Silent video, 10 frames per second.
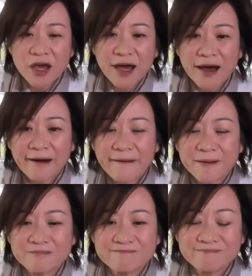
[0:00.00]

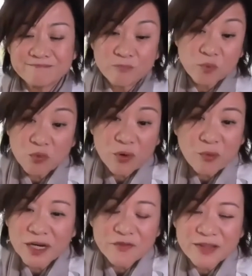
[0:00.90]

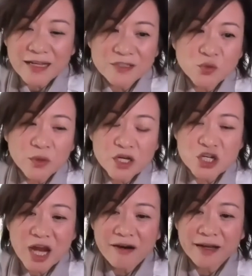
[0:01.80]
Whatever that is you want to share.